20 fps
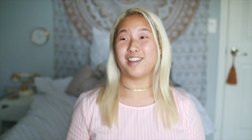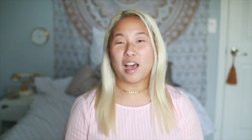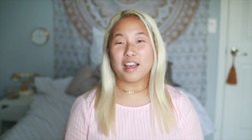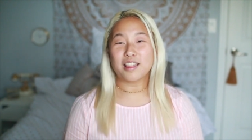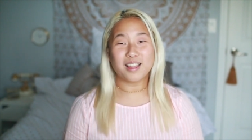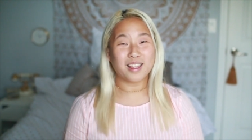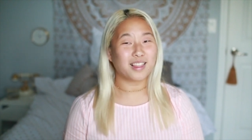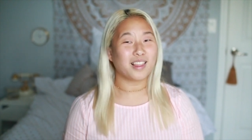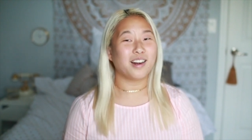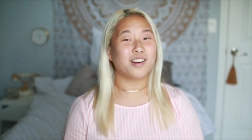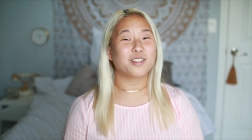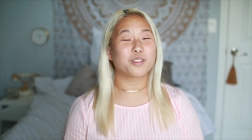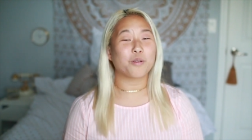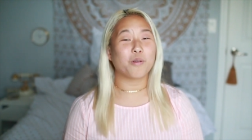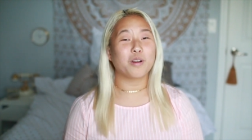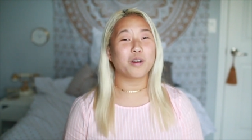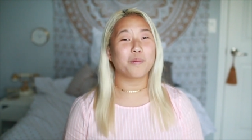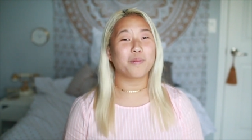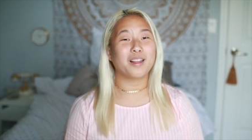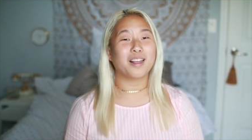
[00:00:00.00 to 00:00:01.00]
I think that is
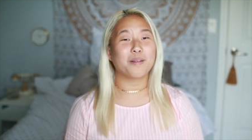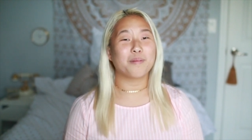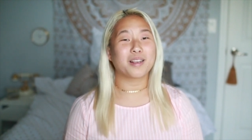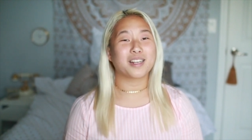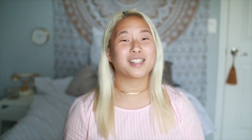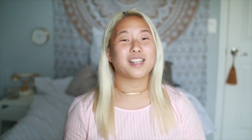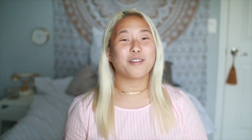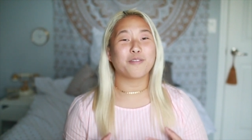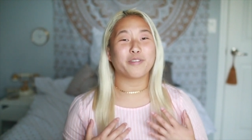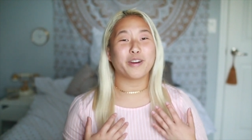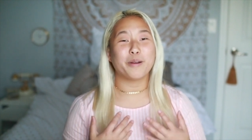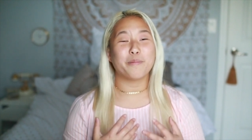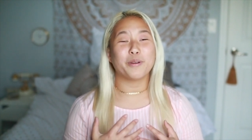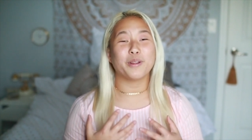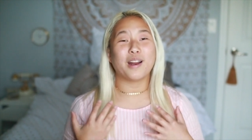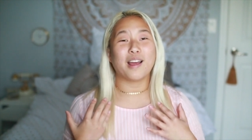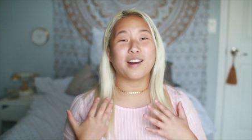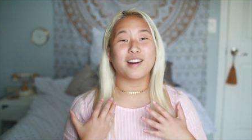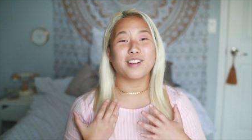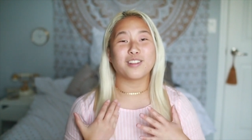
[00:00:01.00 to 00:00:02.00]
going to be it because I
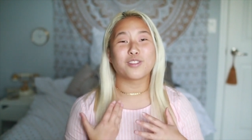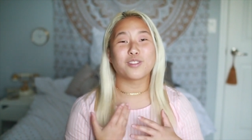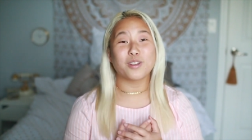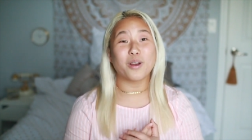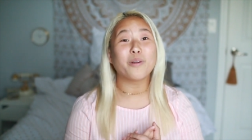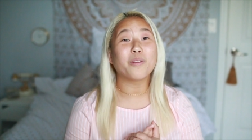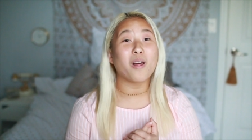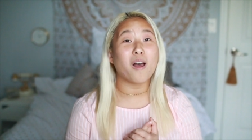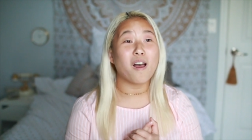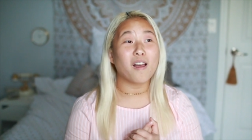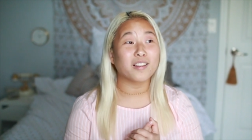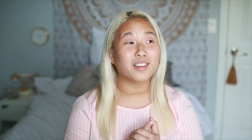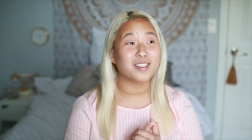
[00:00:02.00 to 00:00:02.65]
rambled on it so long.